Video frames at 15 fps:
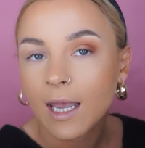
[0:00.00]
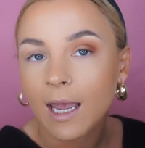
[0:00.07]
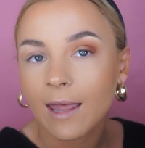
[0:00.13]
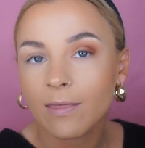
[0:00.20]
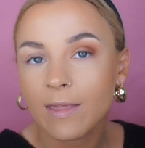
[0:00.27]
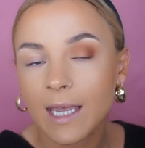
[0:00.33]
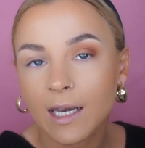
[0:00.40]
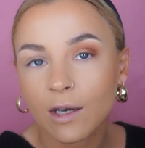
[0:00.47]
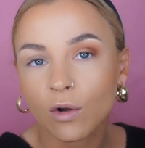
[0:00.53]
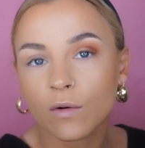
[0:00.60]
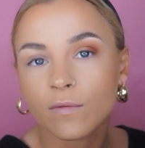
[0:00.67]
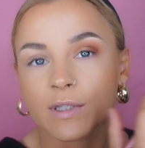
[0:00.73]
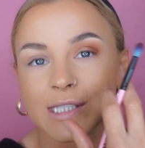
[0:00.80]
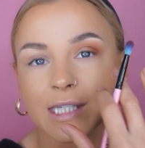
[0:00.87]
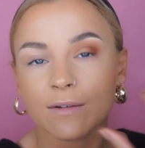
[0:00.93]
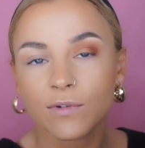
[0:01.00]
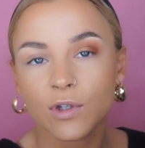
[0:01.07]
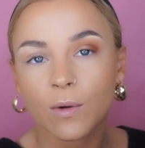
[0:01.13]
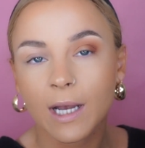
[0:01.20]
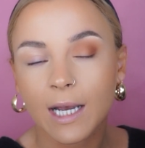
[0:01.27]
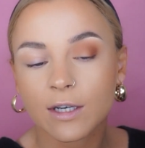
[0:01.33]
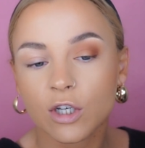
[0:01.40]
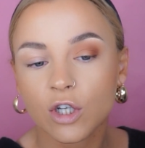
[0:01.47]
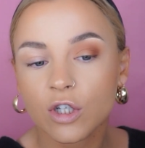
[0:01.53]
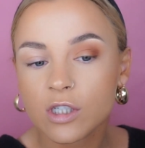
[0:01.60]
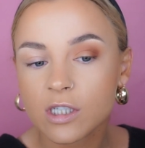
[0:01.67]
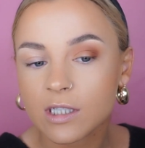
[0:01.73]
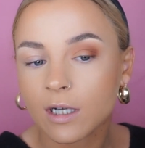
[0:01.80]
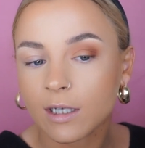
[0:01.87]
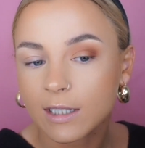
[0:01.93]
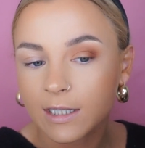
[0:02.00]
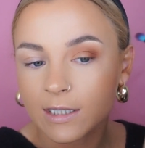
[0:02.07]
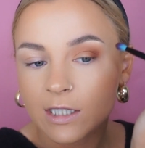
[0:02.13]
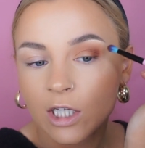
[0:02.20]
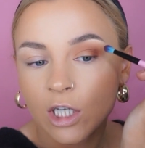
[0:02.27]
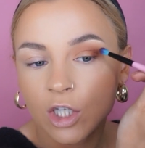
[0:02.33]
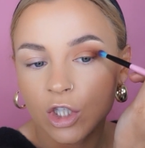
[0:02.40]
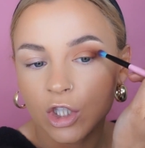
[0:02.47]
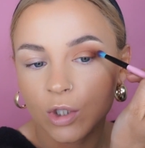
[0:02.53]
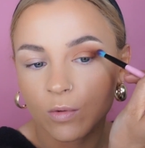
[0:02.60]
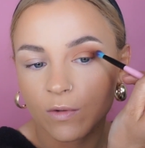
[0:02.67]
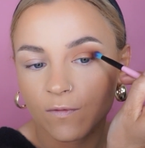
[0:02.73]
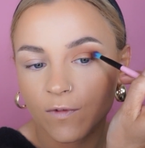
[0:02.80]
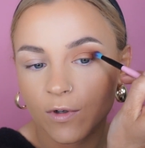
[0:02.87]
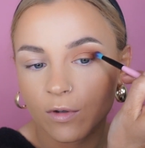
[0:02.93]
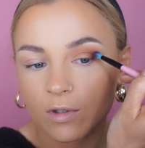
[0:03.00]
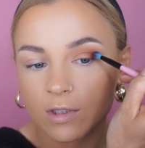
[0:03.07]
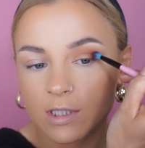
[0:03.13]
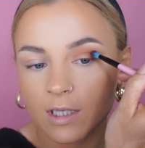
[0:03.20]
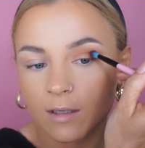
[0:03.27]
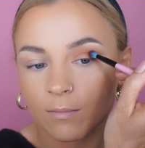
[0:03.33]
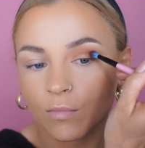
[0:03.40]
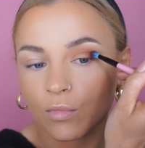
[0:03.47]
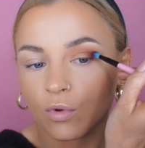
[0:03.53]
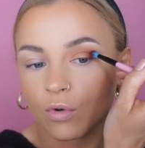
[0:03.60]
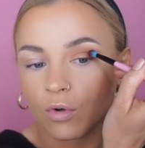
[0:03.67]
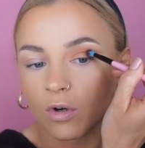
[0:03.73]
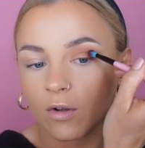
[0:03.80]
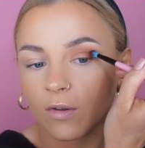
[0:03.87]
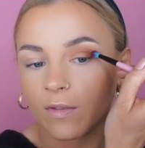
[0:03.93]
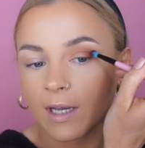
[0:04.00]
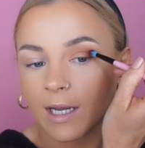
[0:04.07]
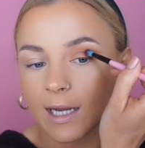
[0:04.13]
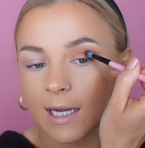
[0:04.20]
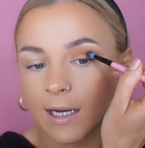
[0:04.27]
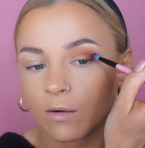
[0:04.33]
And then obviously if you had hooded eyes, you would focus it more on that